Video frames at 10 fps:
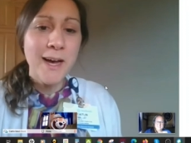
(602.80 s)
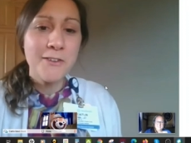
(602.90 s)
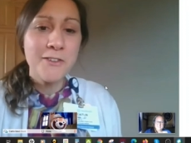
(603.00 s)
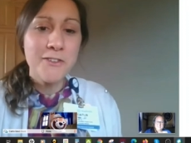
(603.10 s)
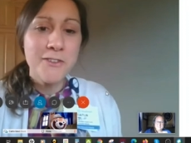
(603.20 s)
know
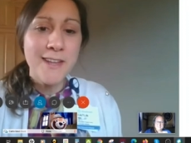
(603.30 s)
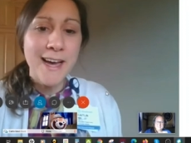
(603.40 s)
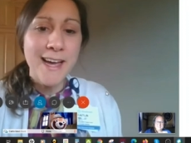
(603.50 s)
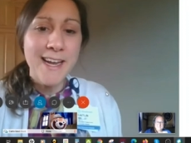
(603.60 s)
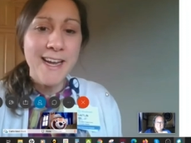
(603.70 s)
how to do
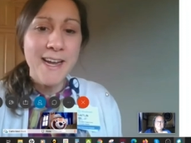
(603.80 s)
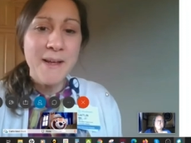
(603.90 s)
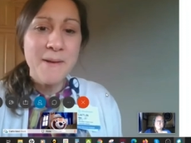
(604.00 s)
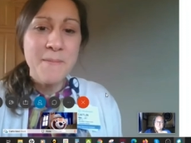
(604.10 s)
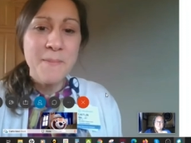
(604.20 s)
that.
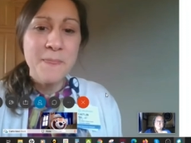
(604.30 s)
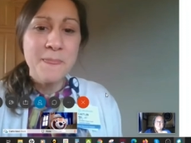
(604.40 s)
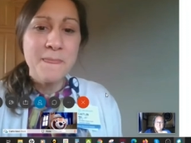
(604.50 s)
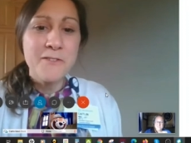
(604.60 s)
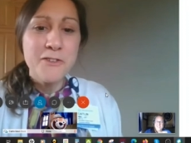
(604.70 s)

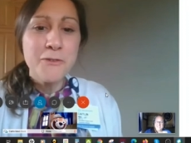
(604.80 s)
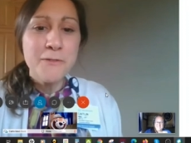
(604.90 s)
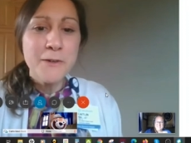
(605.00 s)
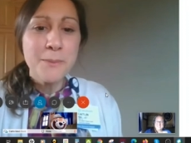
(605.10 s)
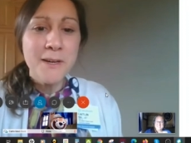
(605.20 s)
Great. Do you
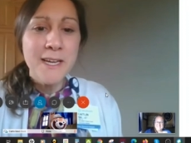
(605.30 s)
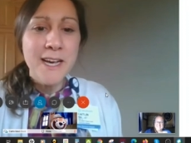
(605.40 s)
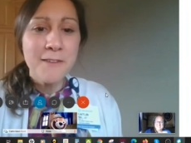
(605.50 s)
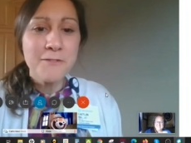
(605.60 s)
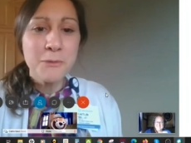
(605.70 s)
feel pretty
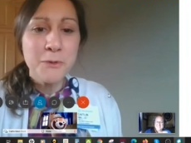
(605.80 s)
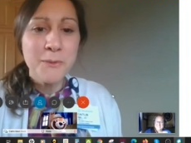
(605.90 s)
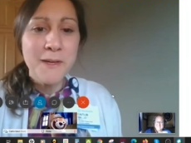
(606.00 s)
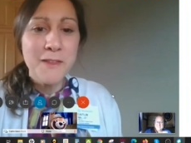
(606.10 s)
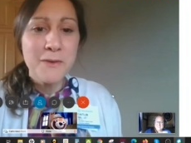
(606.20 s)

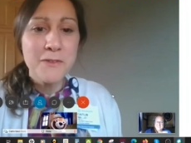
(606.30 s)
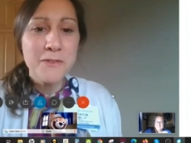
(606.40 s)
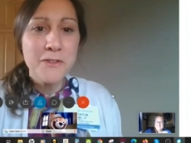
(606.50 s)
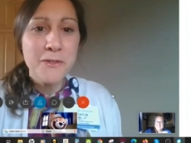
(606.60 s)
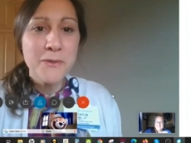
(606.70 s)
comfortable with
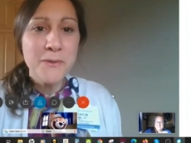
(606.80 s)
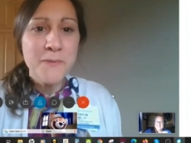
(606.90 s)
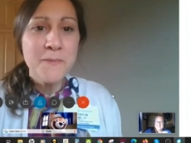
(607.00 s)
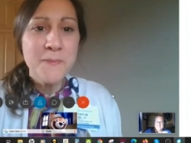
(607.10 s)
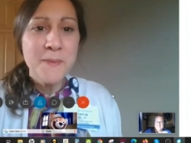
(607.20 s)
those two
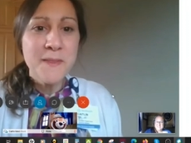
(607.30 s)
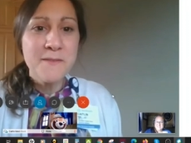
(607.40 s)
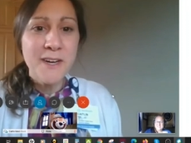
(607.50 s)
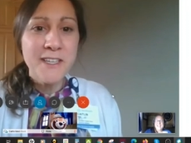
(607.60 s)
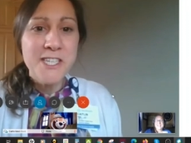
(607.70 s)

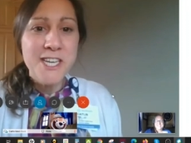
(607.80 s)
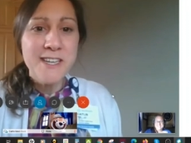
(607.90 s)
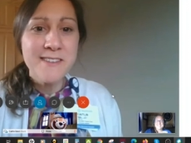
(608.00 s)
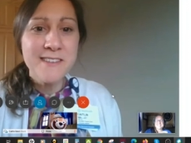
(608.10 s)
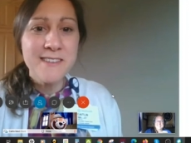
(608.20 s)
yes.
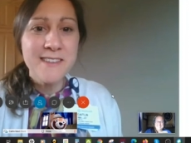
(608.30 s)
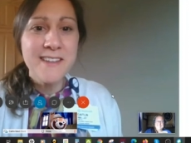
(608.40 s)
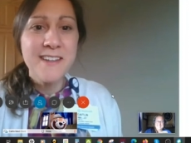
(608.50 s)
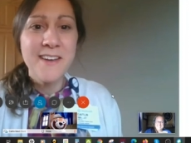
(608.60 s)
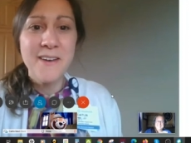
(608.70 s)
functions?
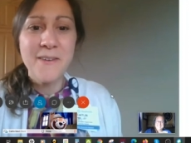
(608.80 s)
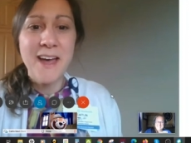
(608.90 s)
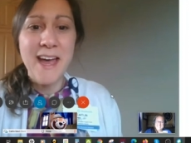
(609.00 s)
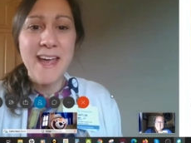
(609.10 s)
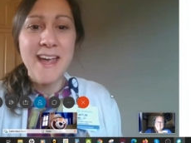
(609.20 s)

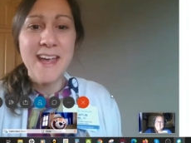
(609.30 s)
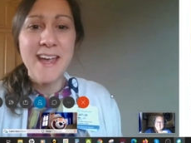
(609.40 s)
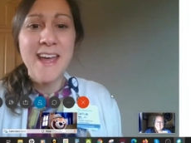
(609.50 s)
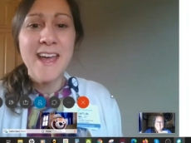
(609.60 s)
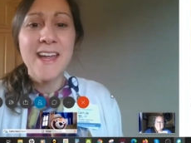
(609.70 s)
Okay.
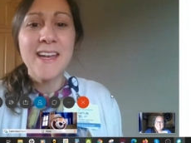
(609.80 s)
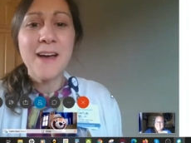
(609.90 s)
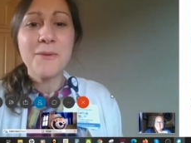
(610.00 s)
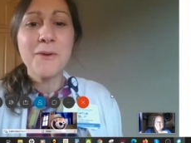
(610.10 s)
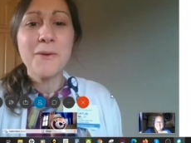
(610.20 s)

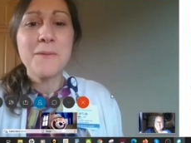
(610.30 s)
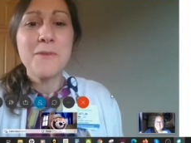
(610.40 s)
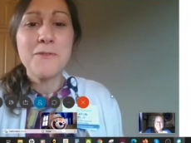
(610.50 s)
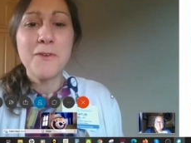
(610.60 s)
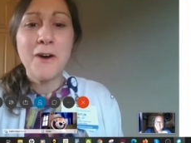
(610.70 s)
Now we're going to
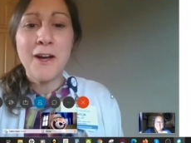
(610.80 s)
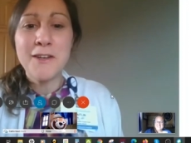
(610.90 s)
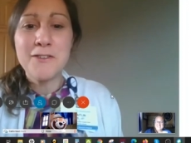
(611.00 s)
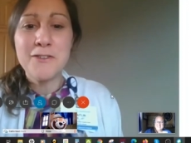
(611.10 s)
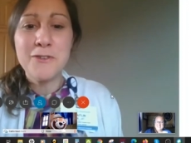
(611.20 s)
move
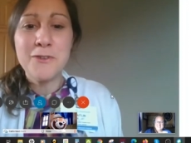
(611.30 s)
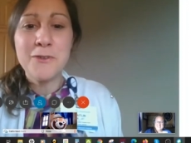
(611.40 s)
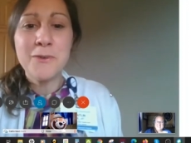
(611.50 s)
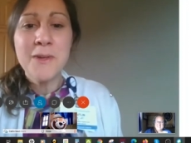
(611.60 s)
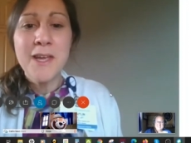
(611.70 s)
on
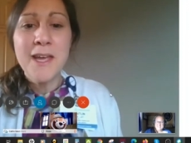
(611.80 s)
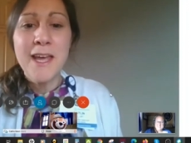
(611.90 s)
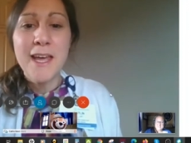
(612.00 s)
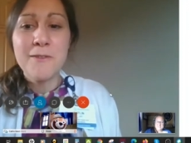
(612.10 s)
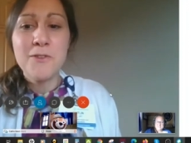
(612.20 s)
to
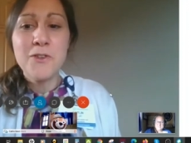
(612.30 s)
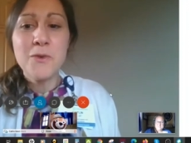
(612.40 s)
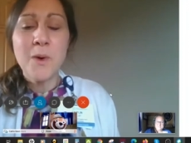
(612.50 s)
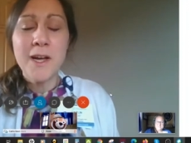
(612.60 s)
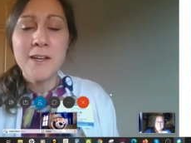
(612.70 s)
if you
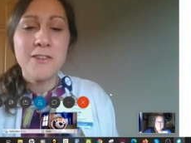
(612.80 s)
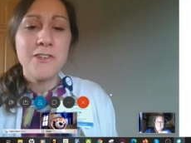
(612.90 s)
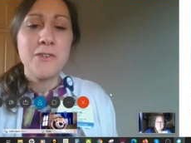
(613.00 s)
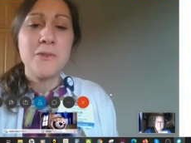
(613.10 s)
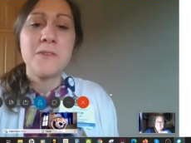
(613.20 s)
want to
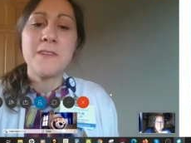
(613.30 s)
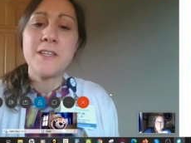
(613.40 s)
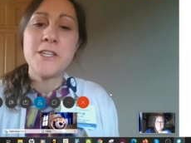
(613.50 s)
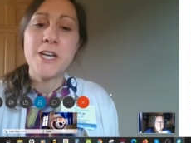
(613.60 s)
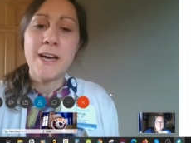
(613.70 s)
use
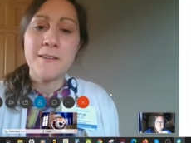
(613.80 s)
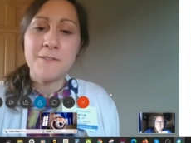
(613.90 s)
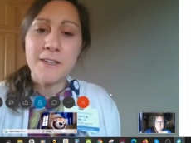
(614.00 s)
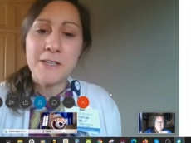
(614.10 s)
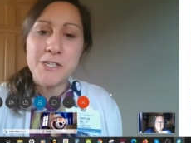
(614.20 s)
the
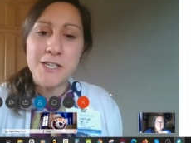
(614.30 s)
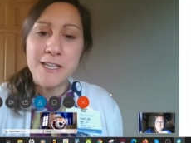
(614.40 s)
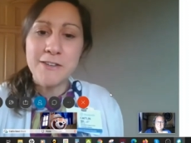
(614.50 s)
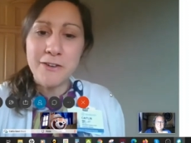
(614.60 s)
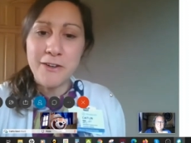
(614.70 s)
chat
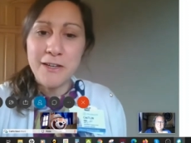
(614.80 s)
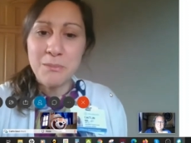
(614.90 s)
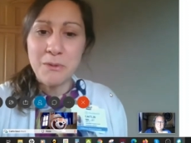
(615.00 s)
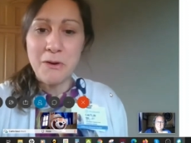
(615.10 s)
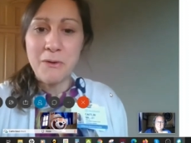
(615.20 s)
function during
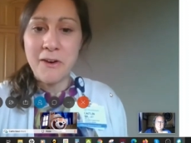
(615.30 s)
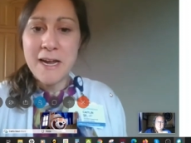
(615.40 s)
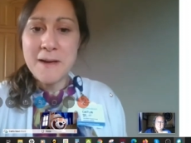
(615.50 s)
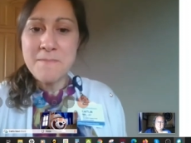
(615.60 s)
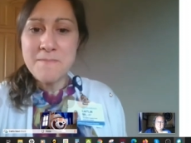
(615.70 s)
a
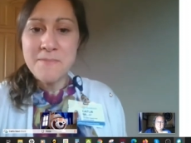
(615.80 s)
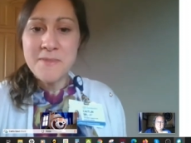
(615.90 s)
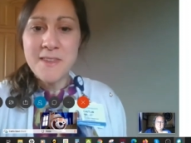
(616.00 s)
program,